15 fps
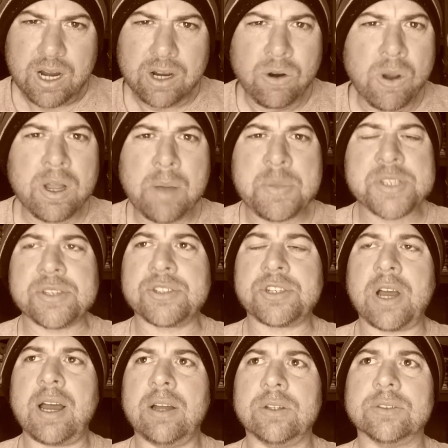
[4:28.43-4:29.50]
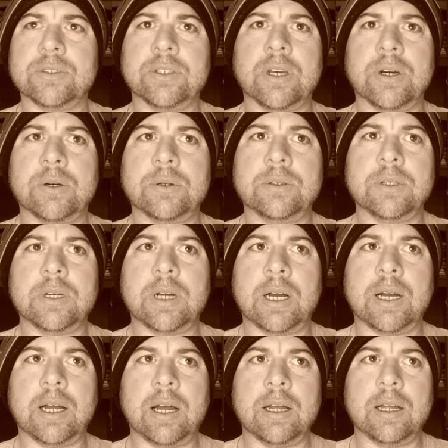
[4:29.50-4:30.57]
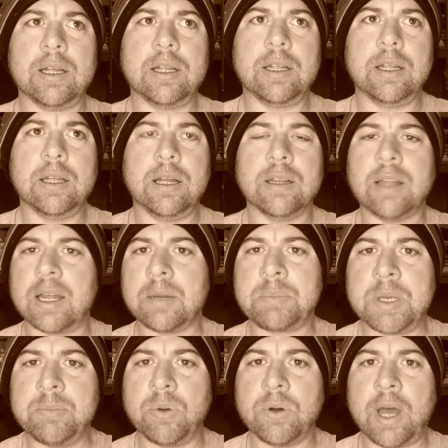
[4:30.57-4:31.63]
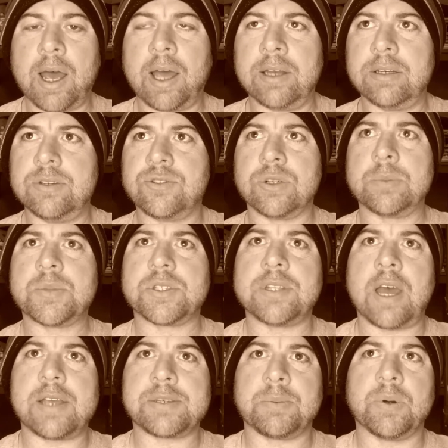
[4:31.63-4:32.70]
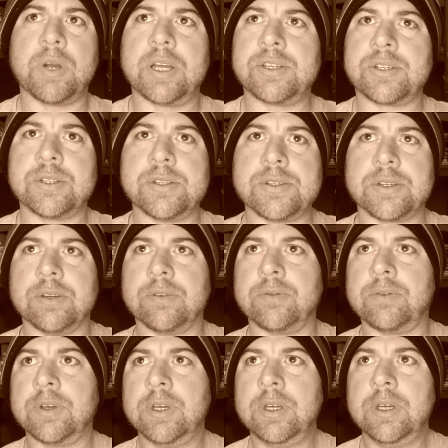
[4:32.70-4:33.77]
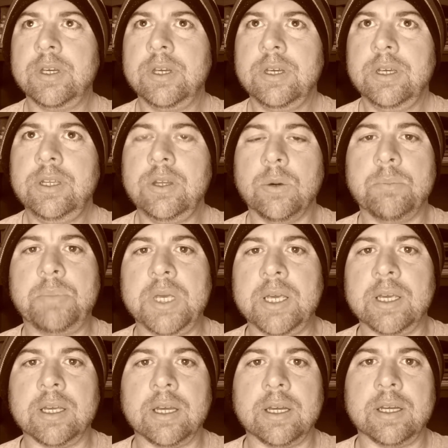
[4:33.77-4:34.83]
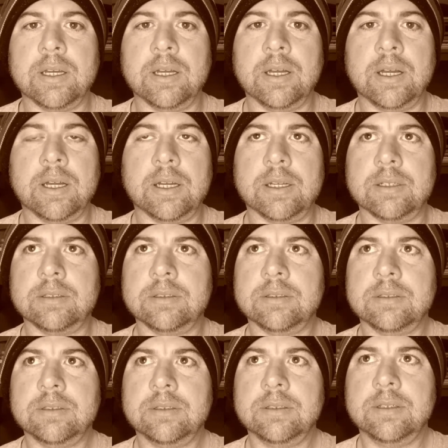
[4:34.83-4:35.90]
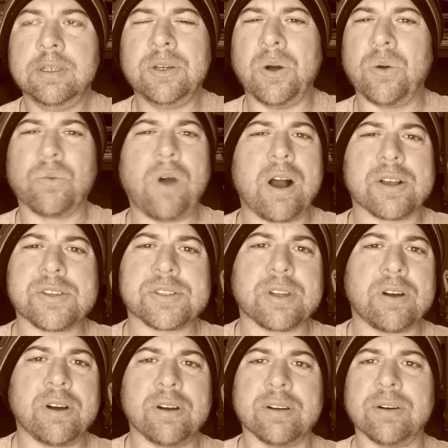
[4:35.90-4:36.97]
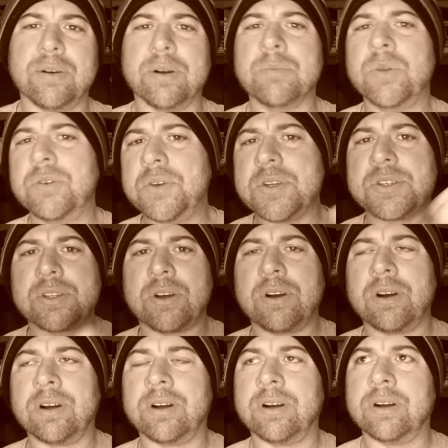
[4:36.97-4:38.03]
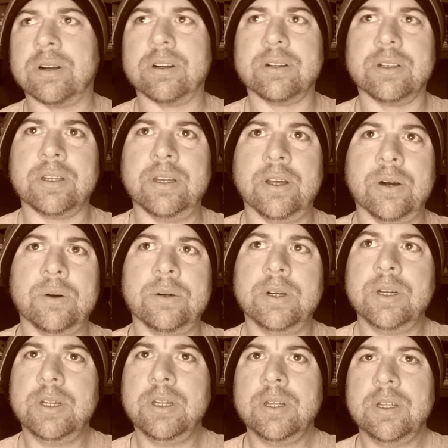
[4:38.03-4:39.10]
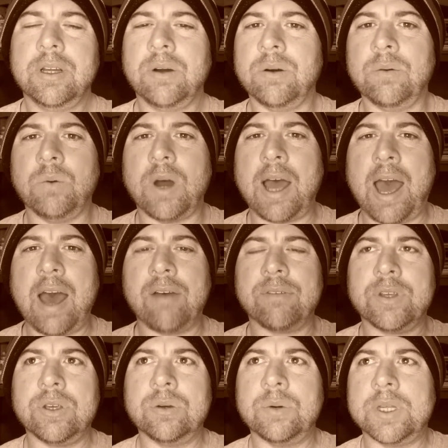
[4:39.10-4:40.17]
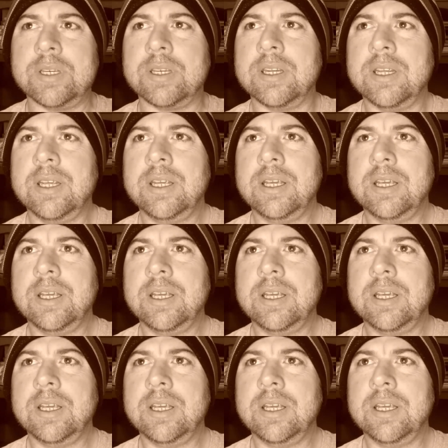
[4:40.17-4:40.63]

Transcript: growing up as a child, you know, uh, a lot of people had dreams and aspirations of, you know, being a, a you know, a rock star or a movie star or, you know, uh, what have you. And,